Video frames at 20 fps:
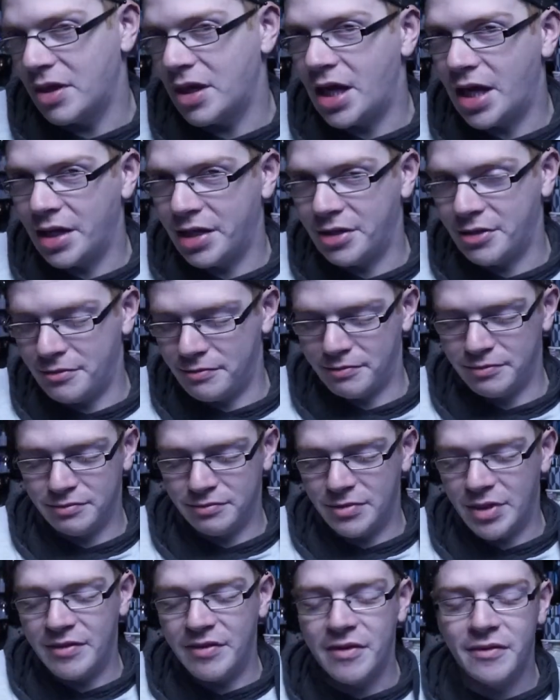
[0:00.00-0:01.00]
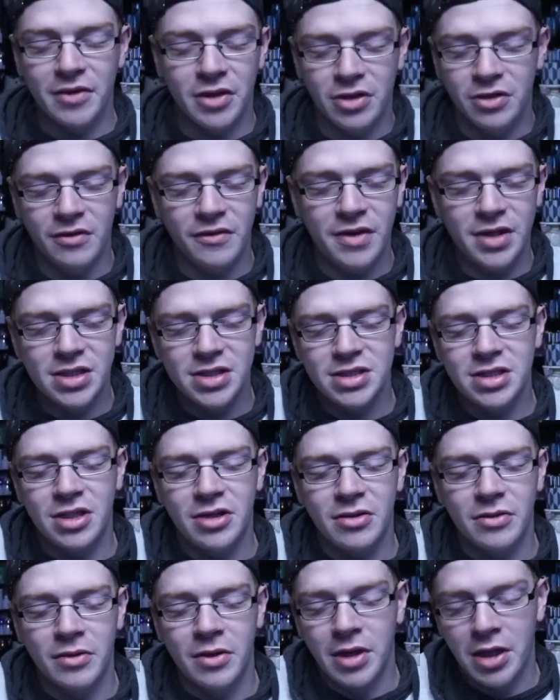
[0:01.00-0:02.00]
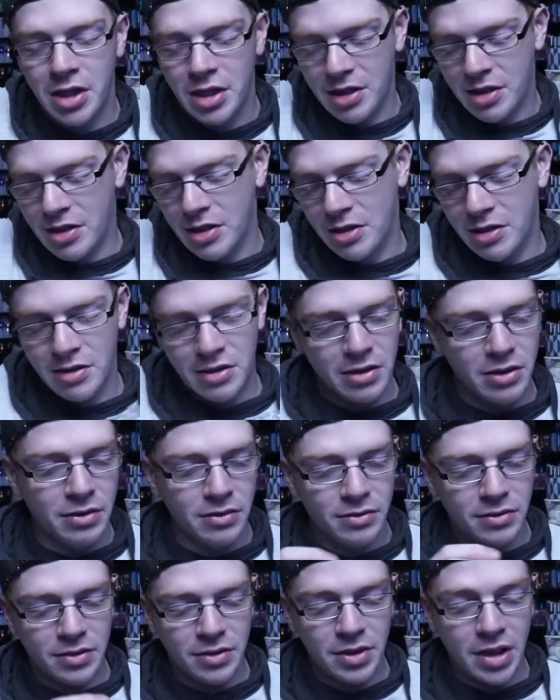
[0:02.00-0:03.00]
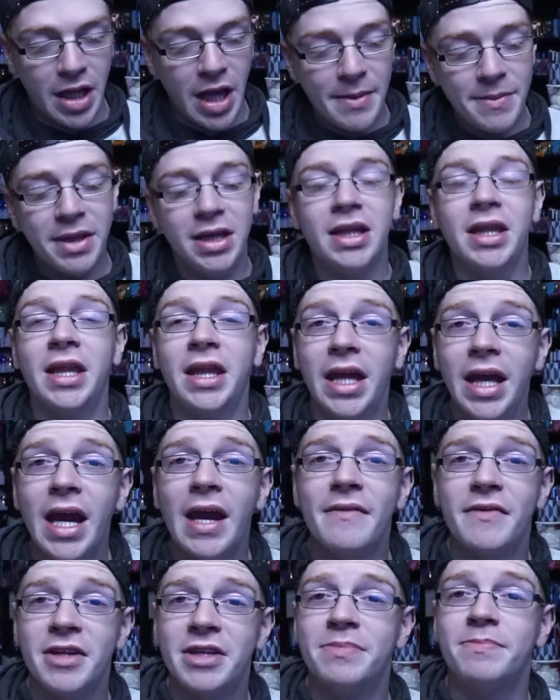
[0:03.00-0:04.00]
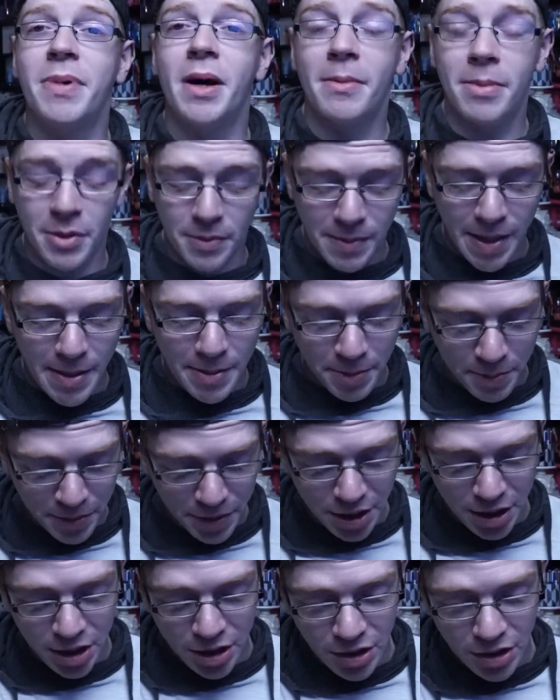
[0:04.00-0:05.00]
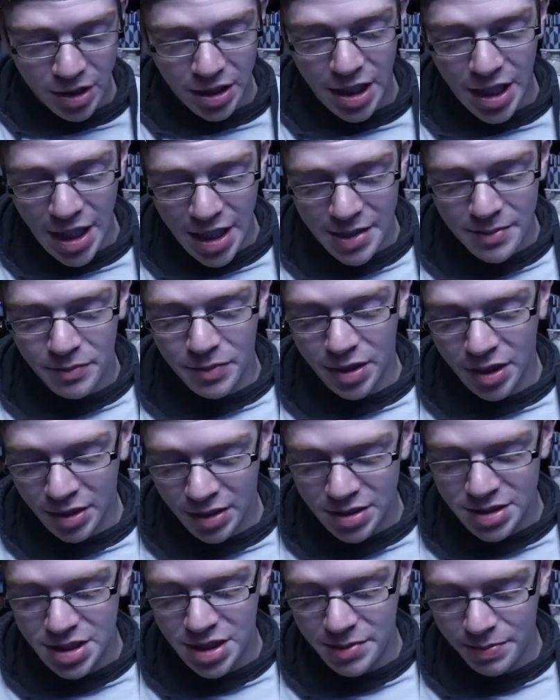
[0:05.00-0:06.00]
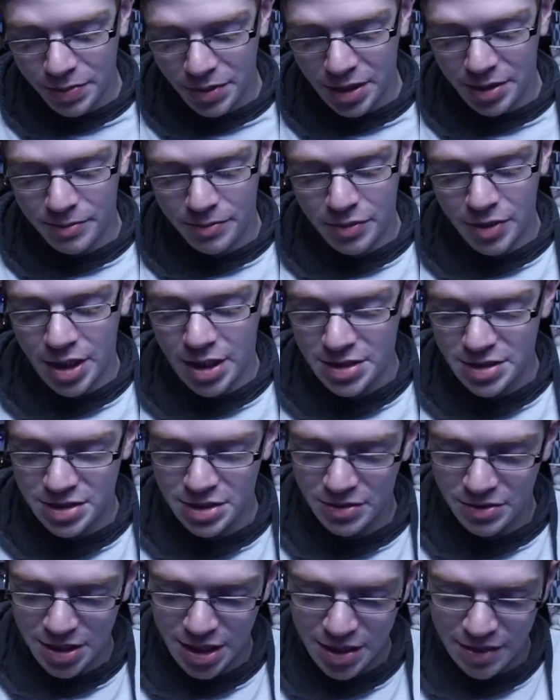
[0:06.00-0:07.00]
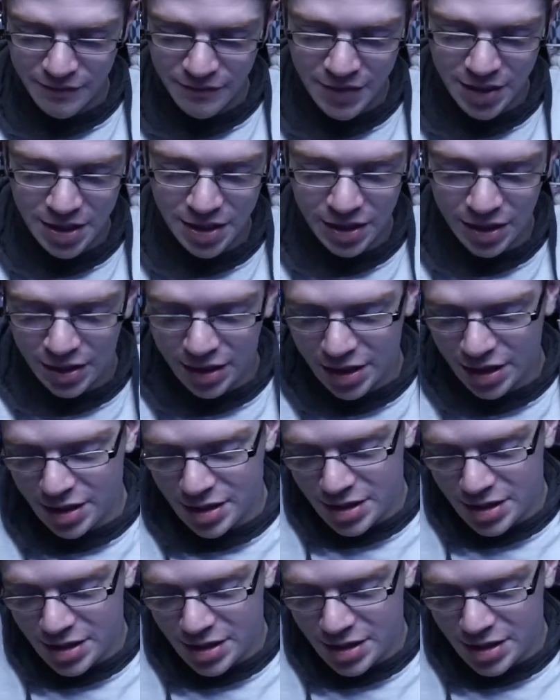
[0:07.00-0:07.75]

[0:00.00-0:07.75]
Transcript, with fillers: I, I've never heard of this, so... I mean, they have this bubble wrap pretty good. I am deeply impressed. Okay, if I can get